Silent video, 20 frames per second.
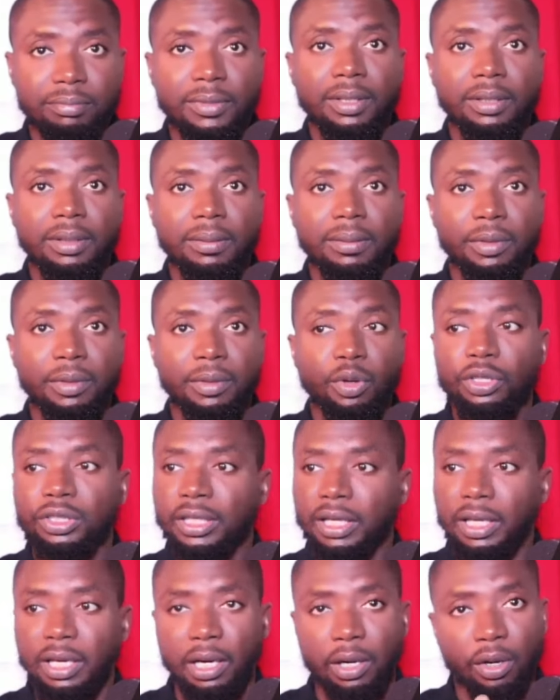Because
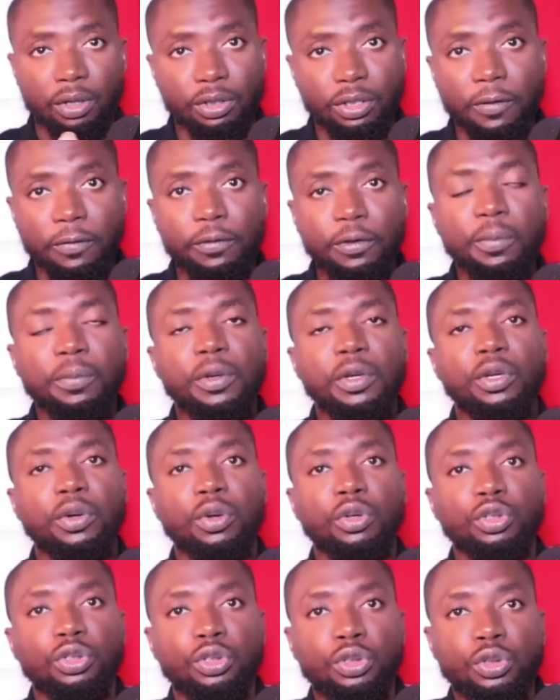a lot of you
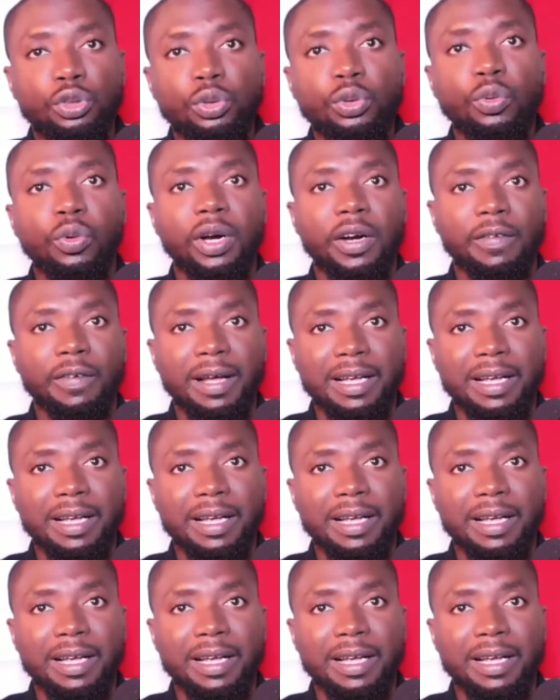misconstrue whatever